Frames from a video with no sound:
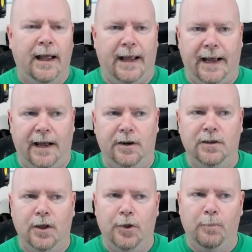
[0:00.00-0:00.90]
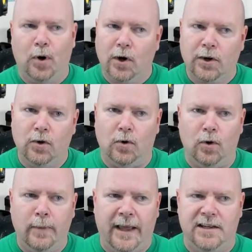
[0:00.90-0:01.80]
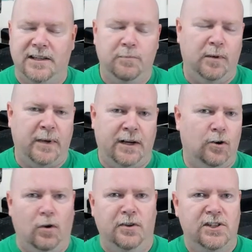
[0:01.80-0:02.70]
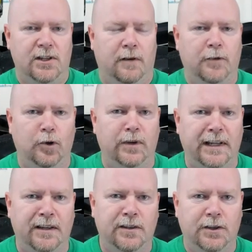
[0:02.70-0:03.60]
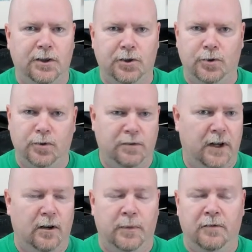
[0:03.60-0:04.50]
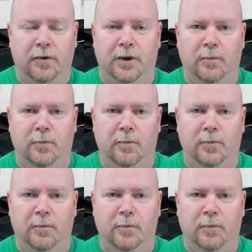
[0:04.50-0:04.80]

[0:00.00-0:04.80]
And Particle has implemented all the stuff you need to do development for their